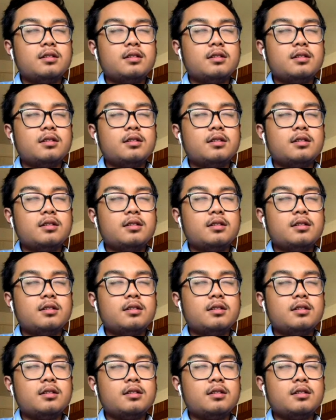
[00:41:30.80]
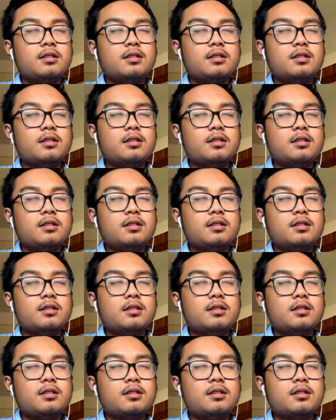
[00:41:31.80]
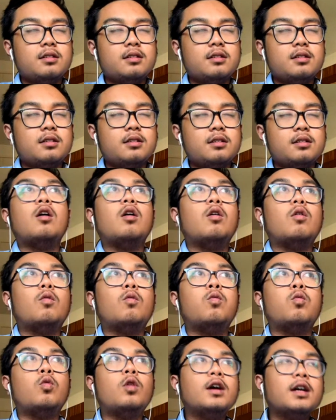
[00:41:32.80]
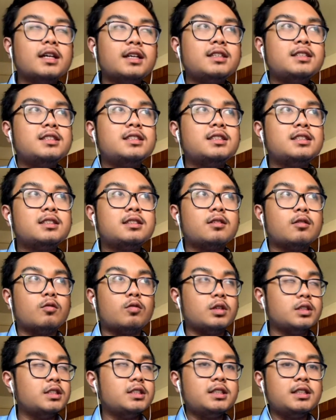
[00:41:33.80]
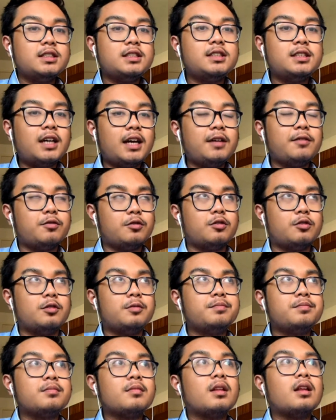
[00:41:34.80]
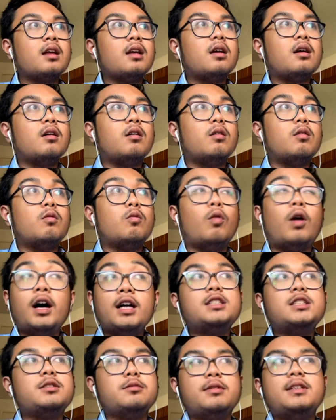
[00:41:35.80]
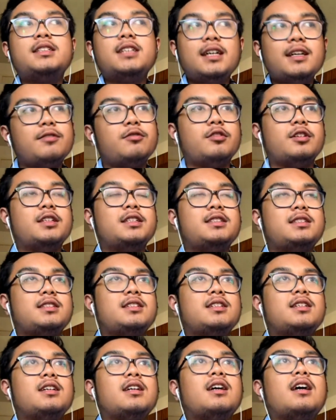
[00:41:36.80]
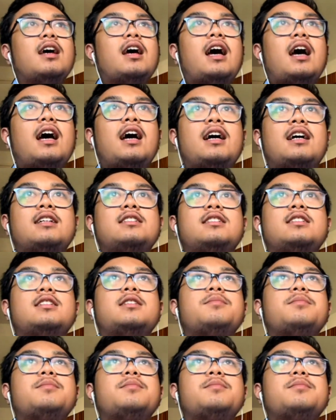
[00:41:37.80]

of these people are trying to question, like, what is what does it to die for? Why should we die for it? And